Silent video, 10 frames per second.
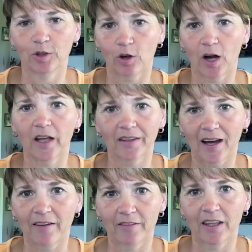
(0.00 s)
on
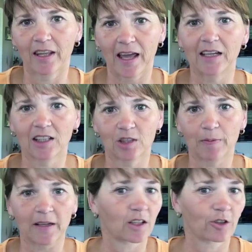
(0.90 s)
live and
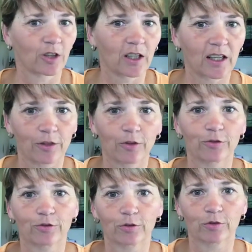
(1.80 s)
expect that you're going to get
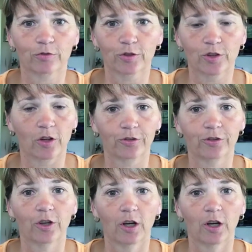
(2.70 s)
those sorts of results.